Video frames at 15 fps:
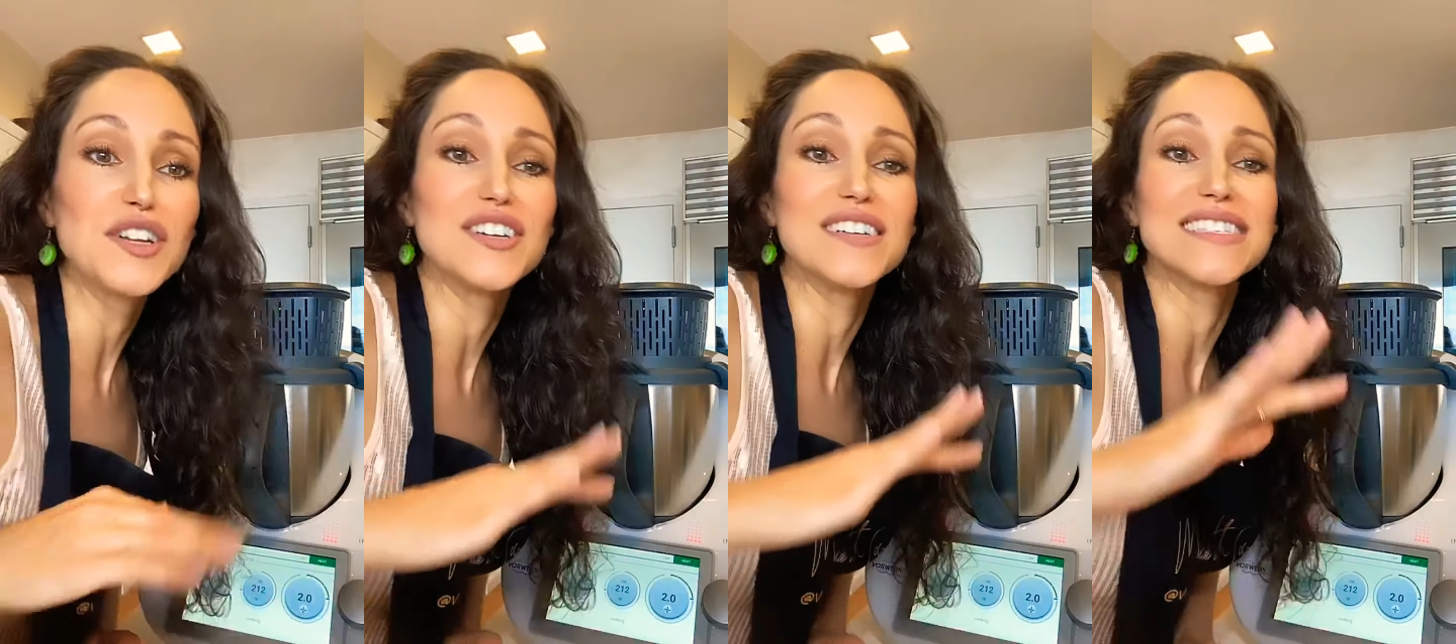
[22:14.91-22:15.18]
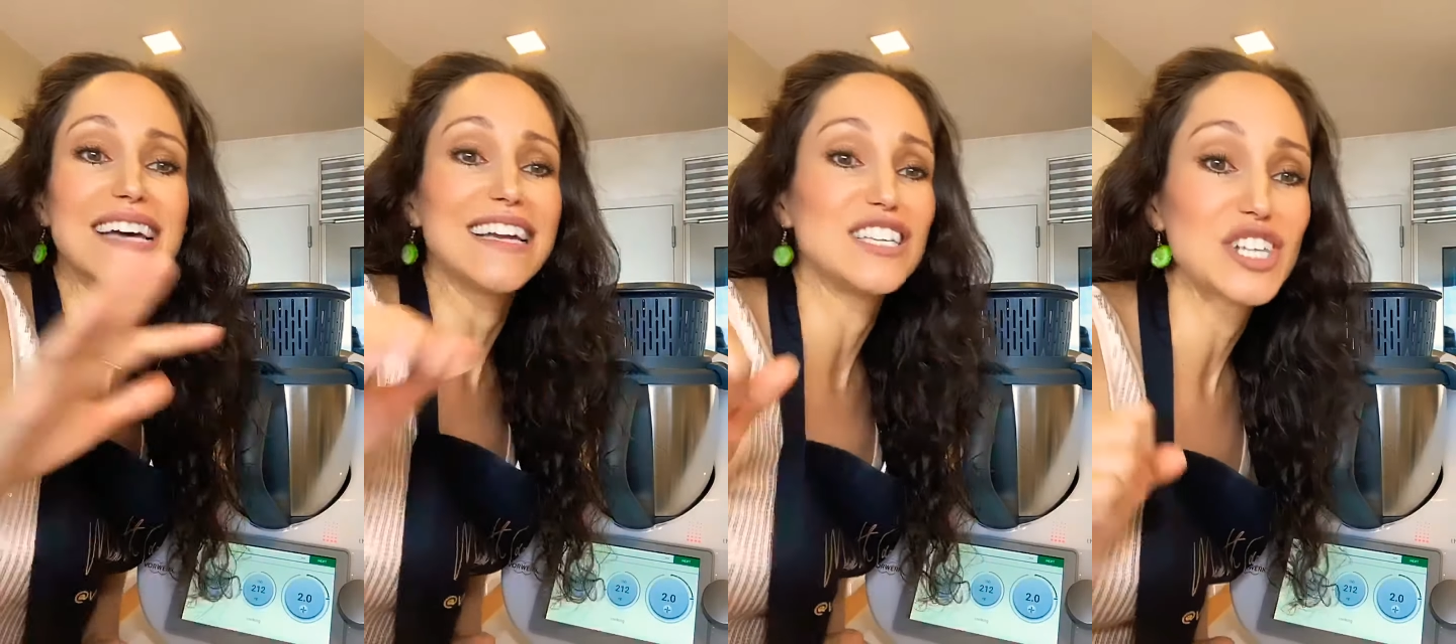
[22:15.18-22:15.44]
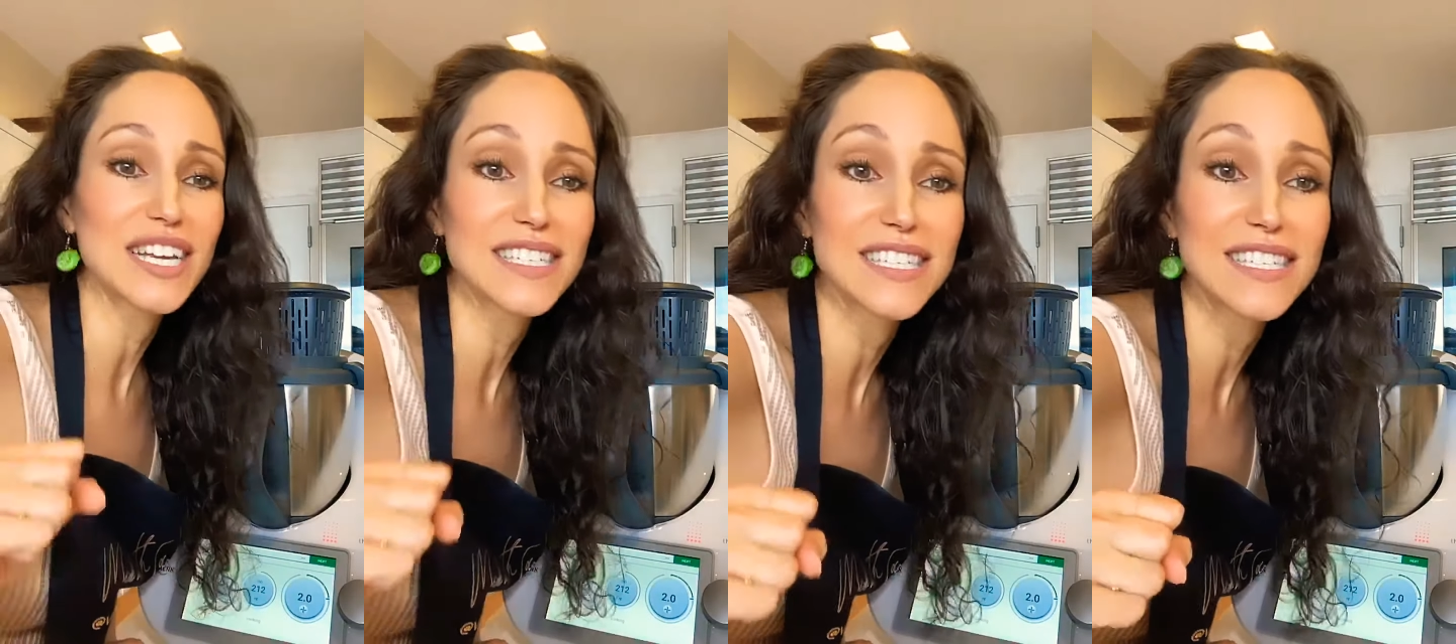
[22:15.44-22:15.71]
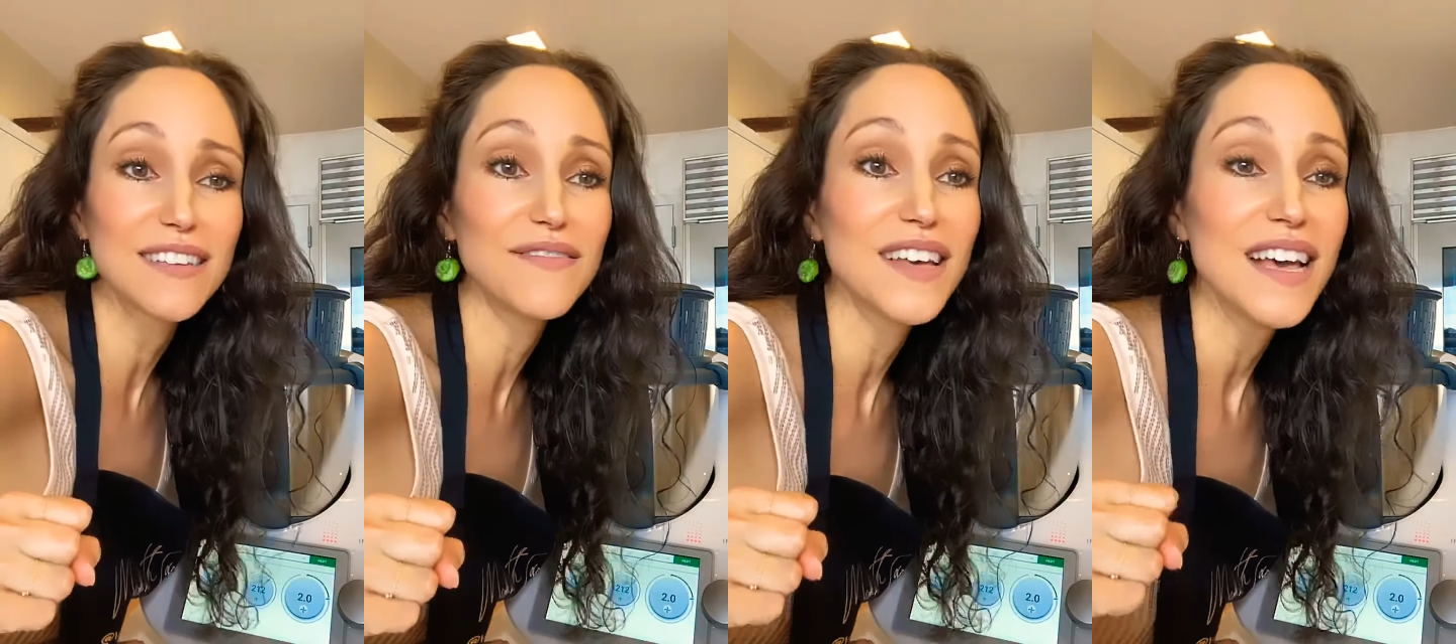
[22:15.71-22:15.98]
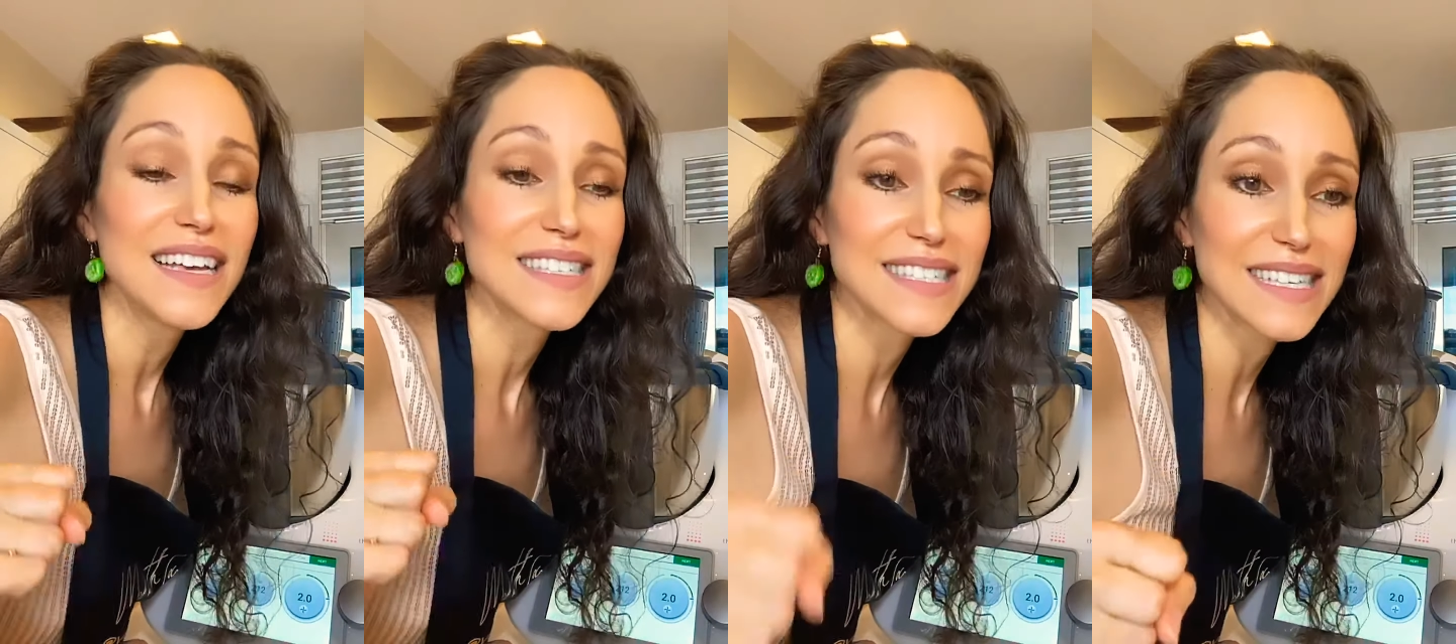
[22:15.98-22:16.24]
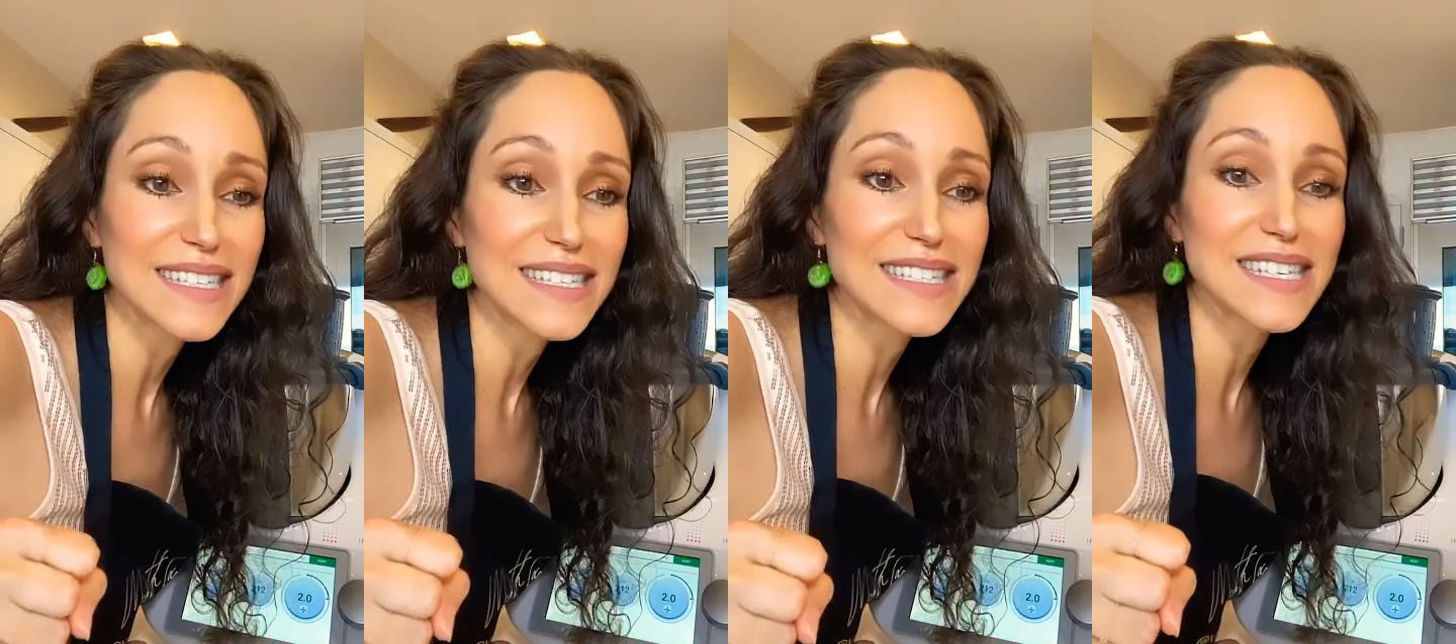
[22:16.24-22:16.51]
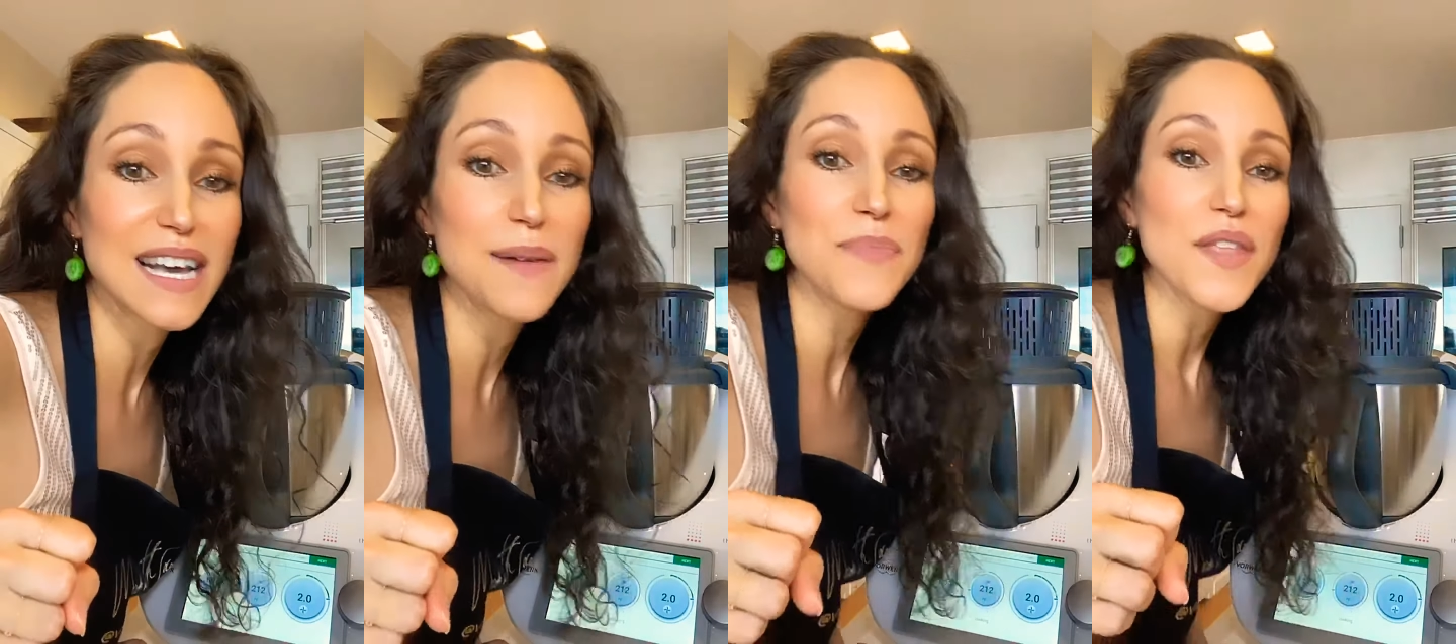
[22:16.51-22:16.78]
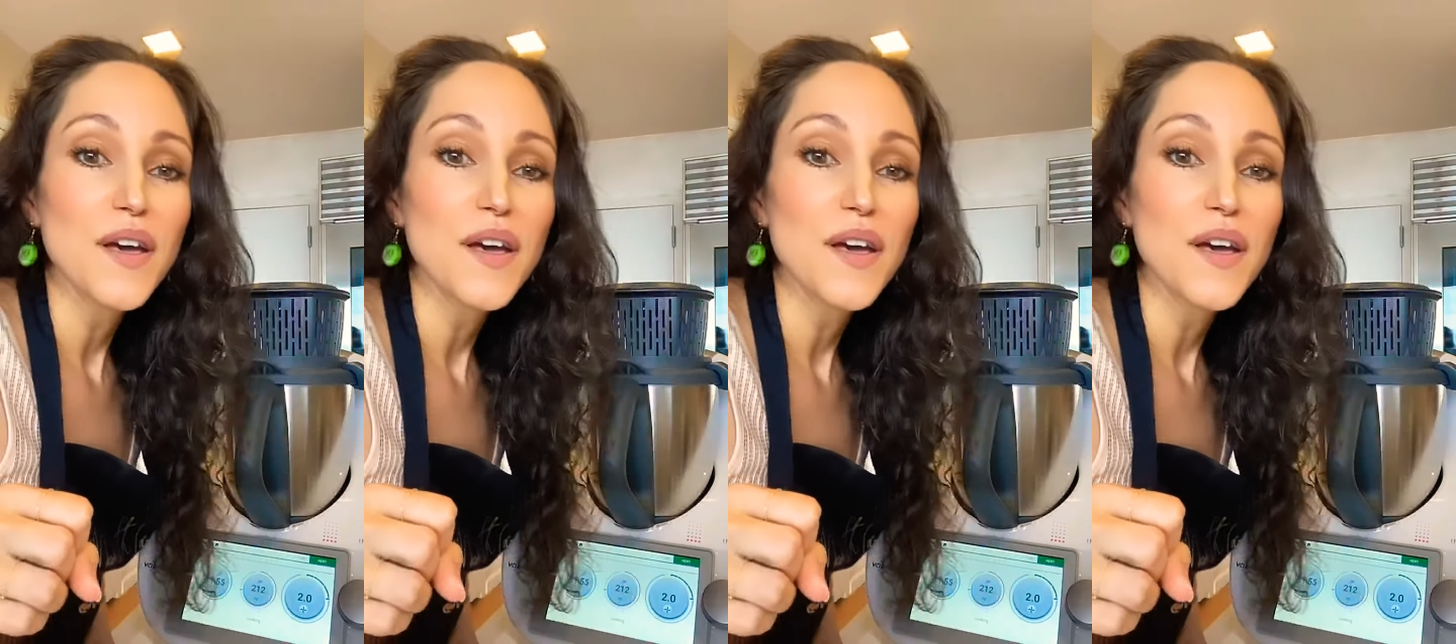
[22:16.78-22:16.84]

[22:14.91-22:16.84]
Your digestive system